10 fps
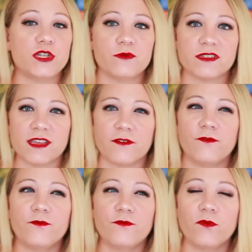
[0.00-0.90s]
She was like
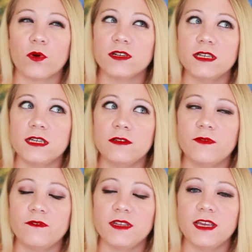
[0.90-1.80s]
14,
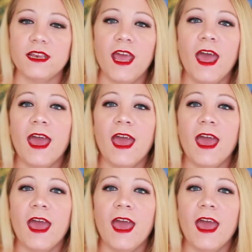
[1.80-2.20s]
15,